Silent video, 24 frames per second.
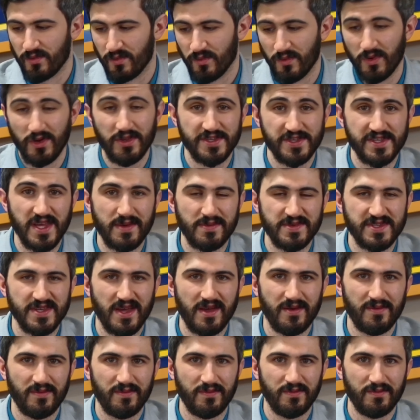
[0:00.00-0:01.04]
one of the statements
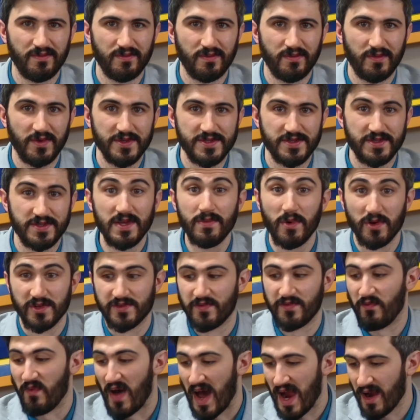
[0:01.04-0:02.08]
that was the
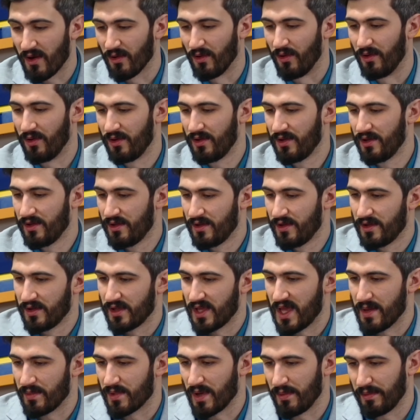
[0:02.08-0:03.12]
most viral
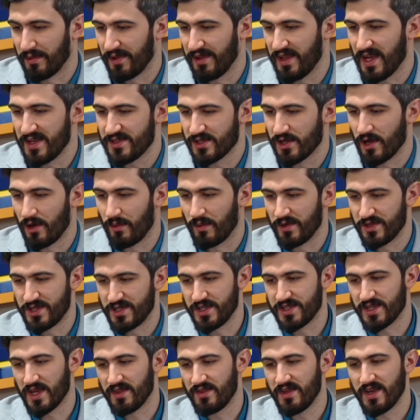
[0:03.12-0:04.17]
came a couple of days ago when she
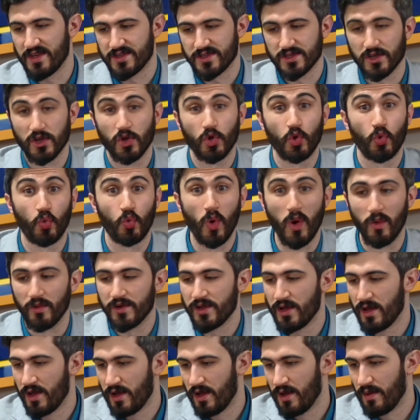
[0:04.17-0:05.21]
said this, quote,